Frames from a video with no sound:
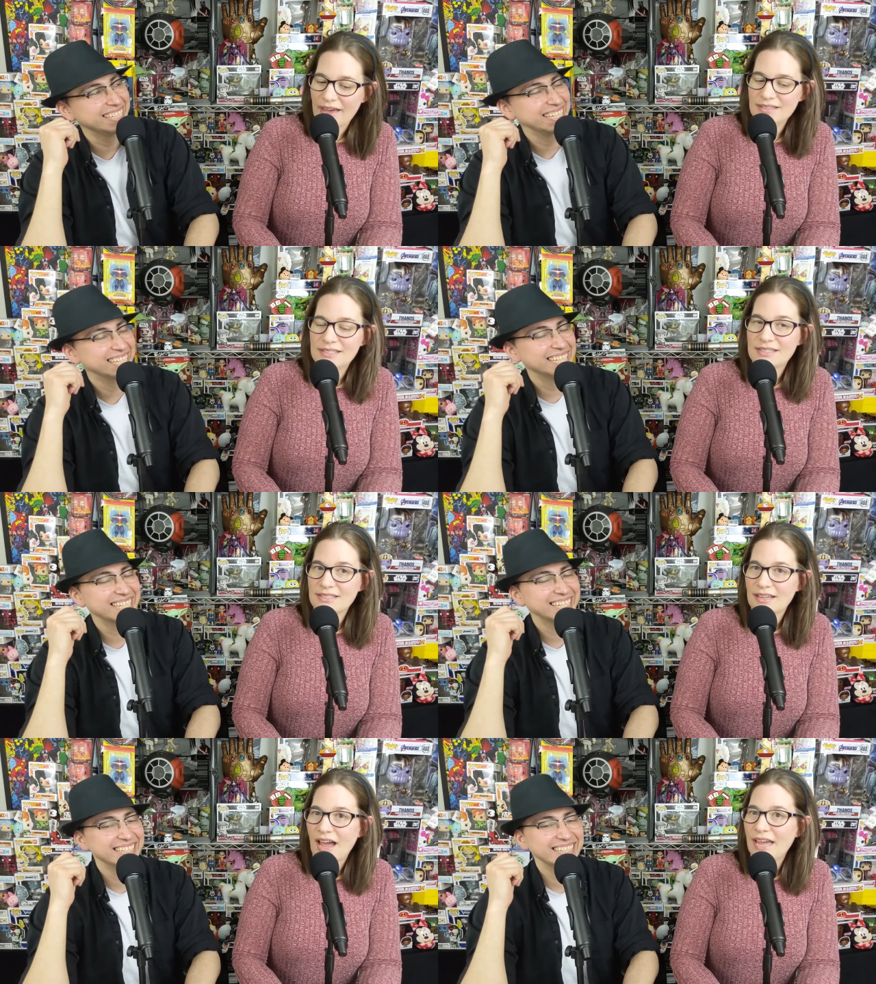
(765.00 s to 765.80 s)

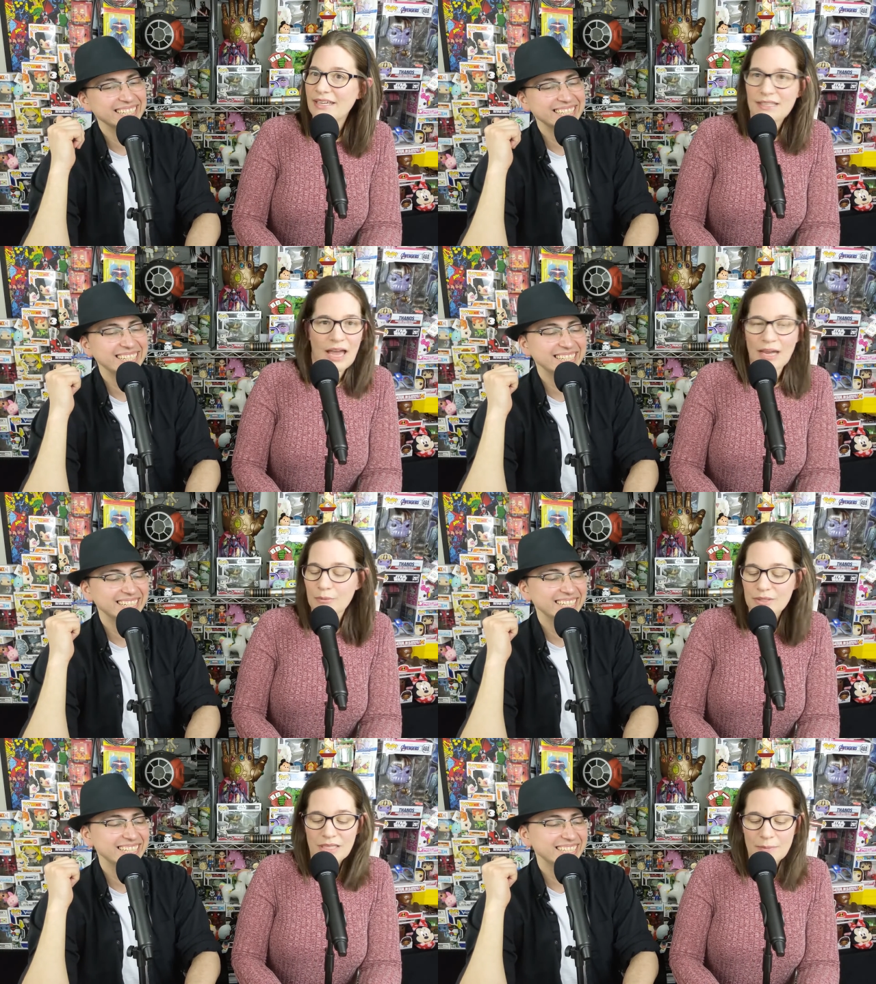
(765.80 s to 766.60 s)
Speaker 1: yes.
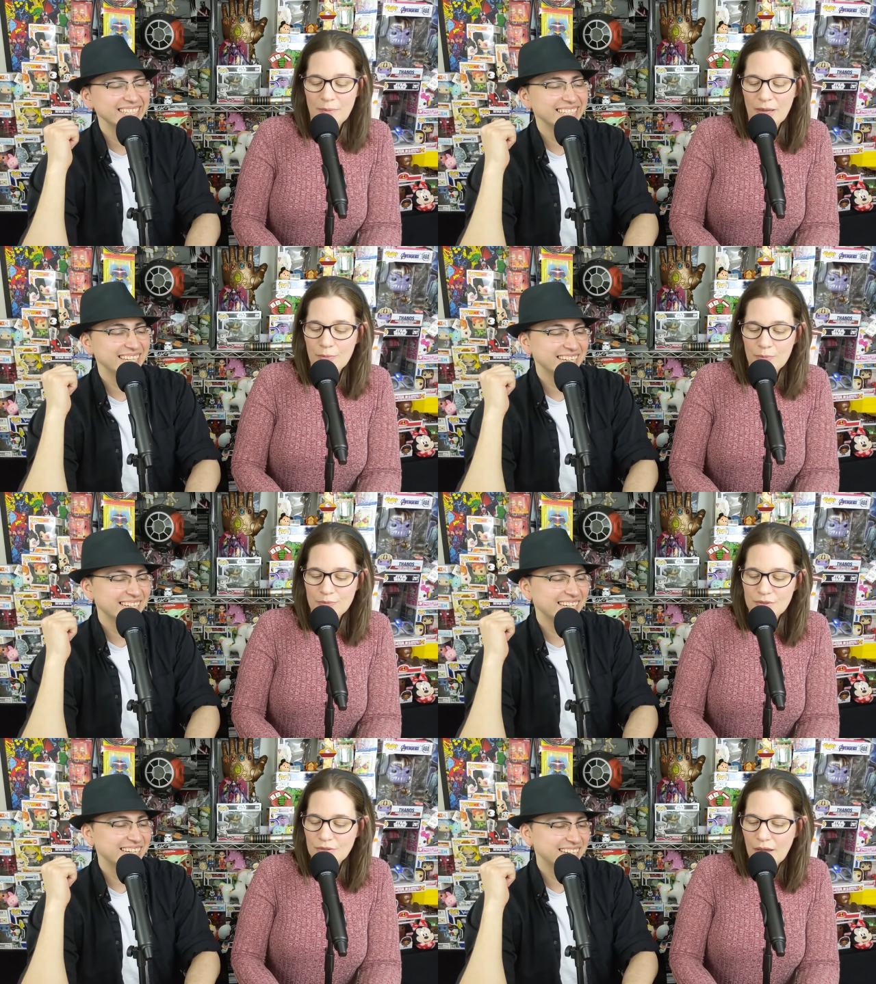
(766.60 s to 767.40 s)
I would not.
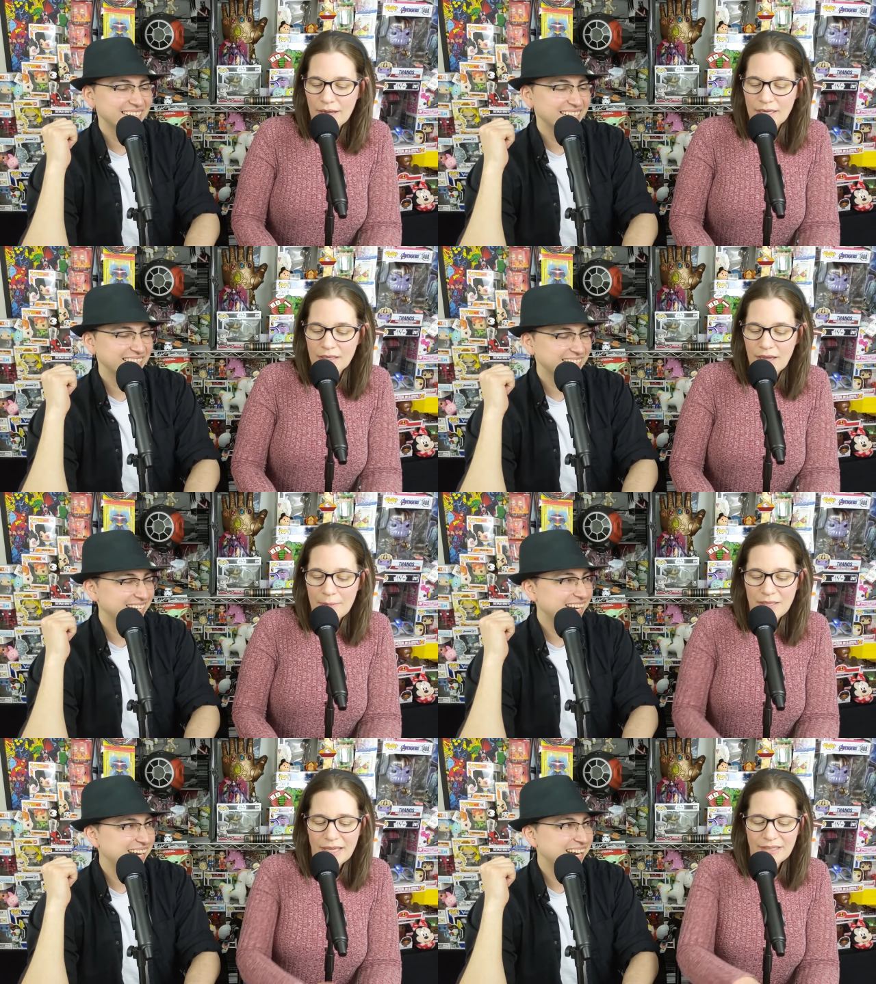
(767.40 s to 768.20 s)
I
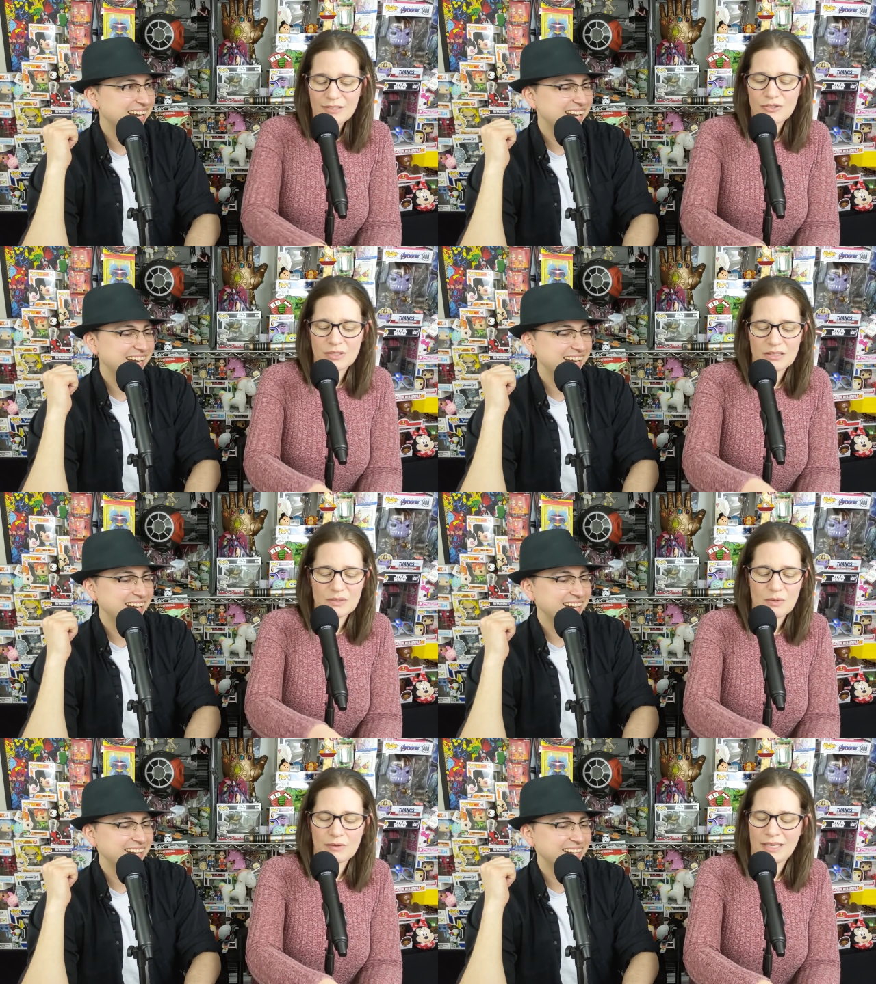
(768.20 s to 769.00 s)
I I mean I could
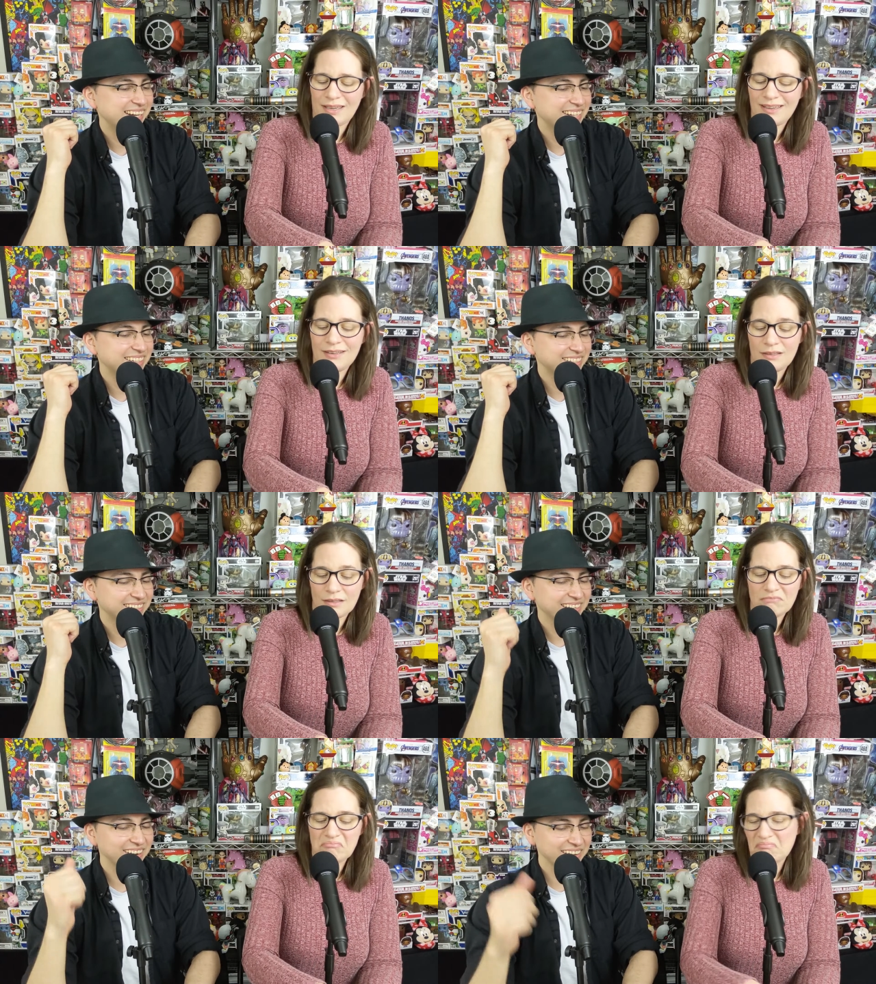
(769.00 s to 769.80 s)
drink this whole
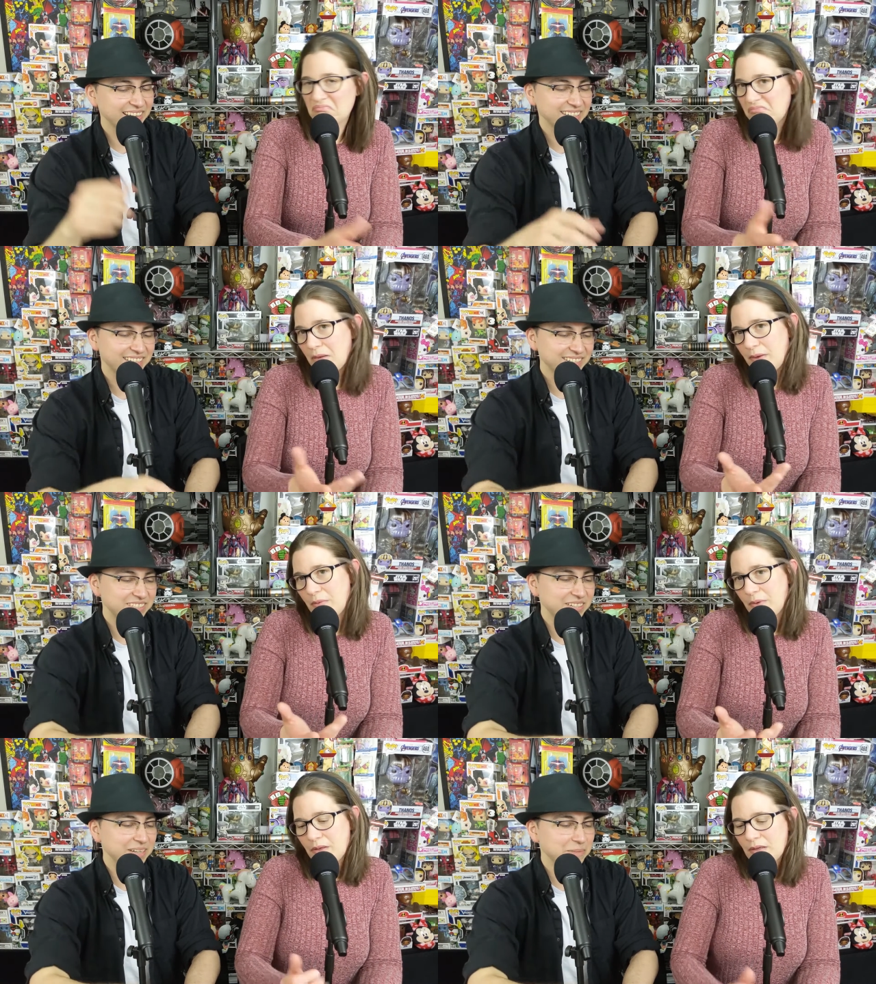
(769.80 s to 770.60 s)
can. Okay.
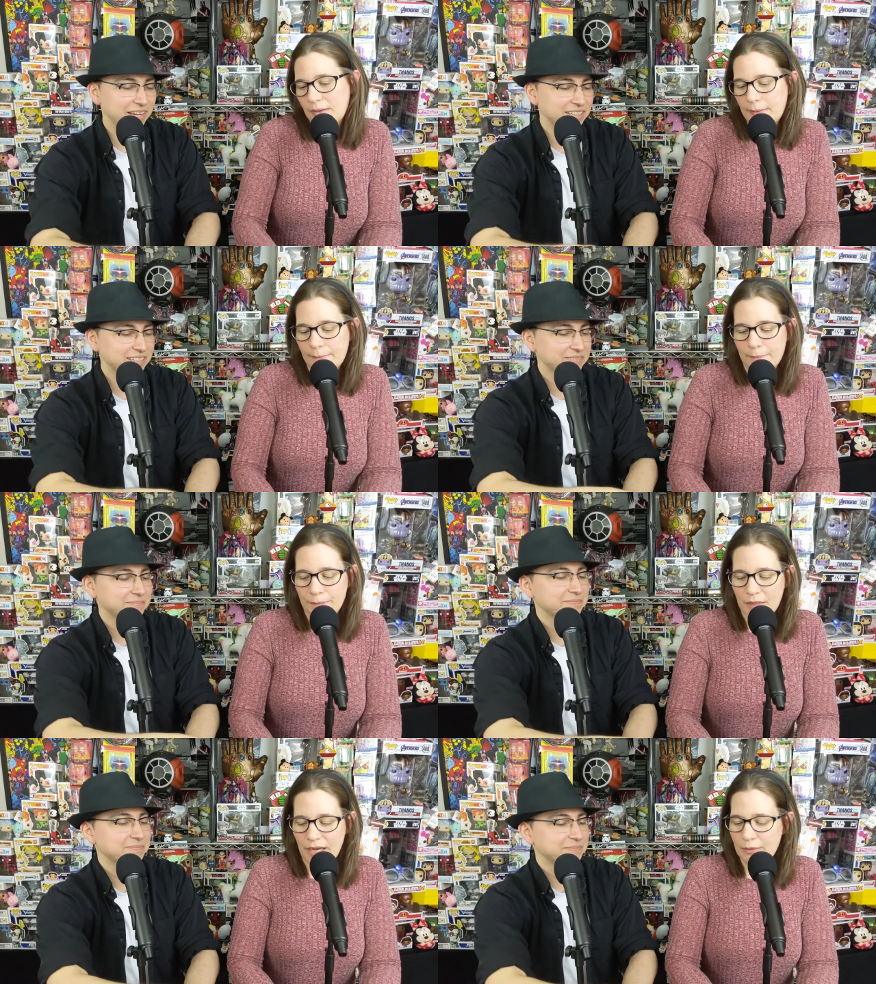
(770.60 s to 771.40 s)
I mean, drink mind
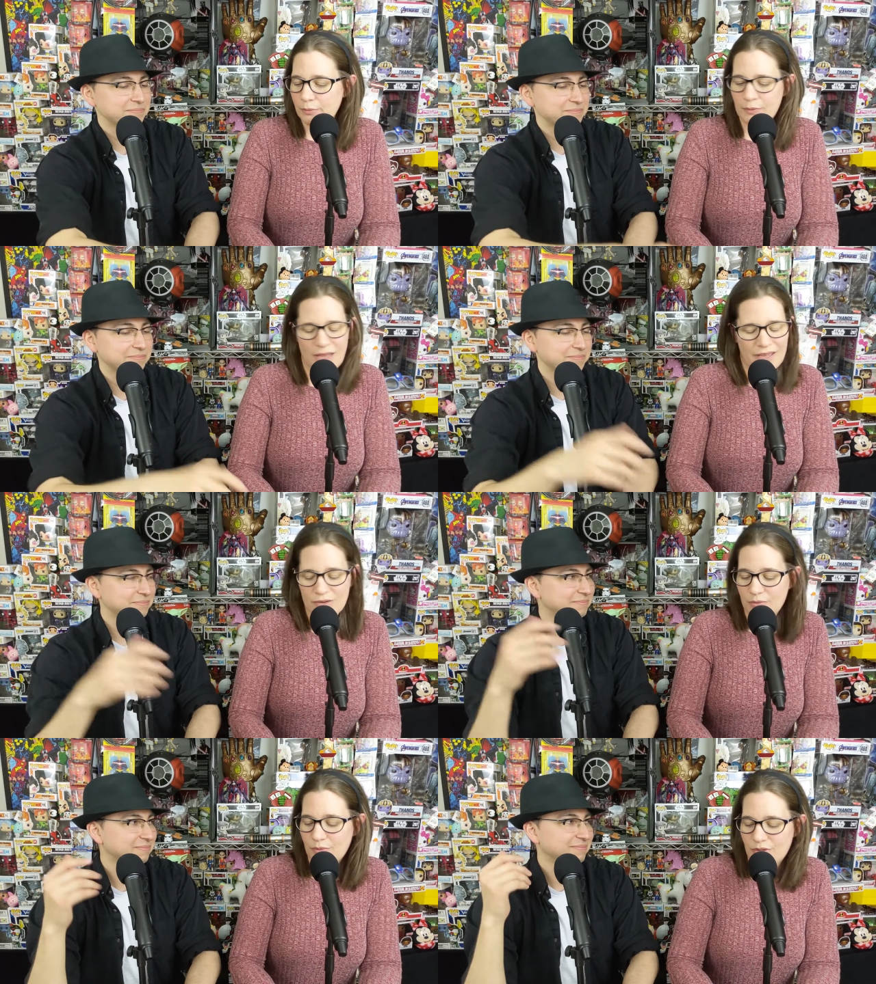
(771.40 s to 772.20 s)
you. I
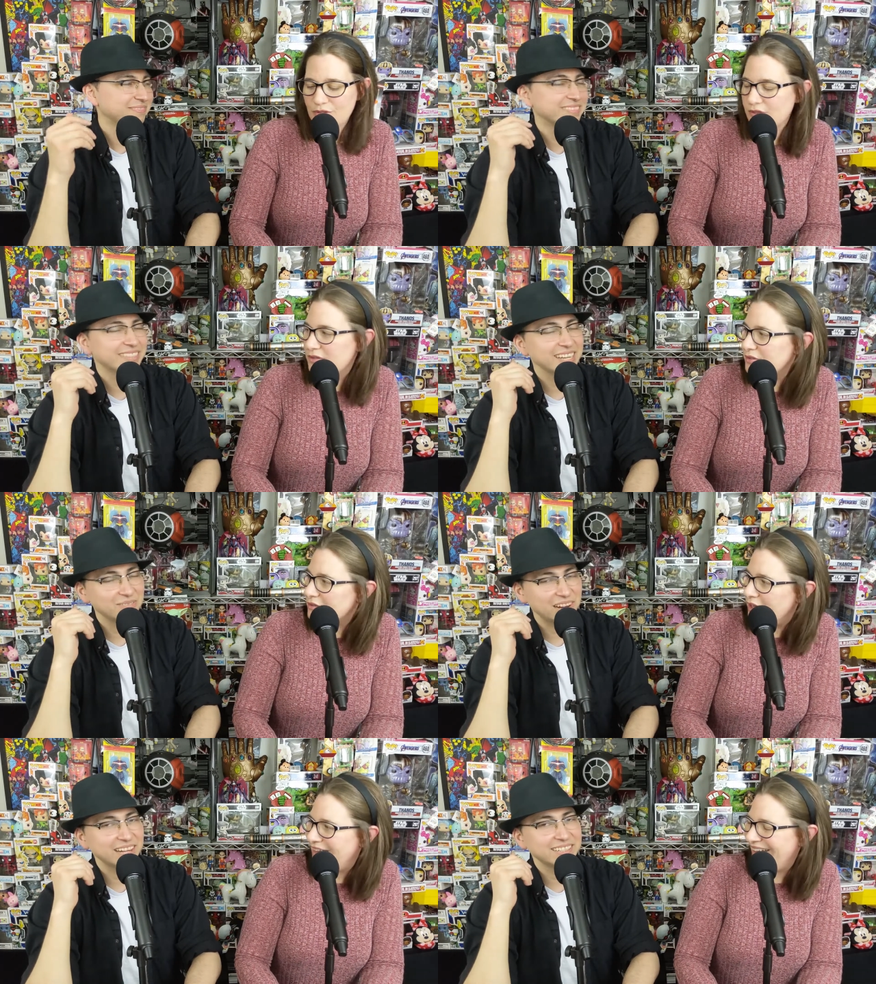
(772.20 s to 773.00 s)
I don't want
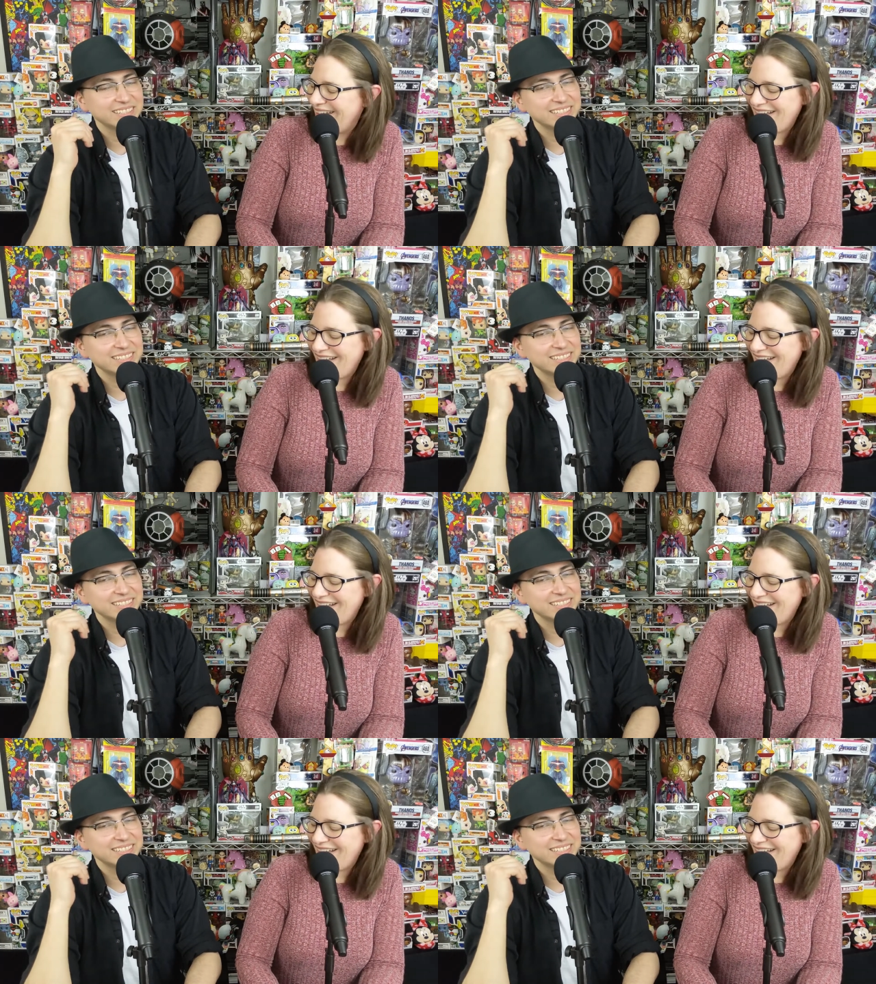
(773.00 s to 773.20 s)
yours. Come on.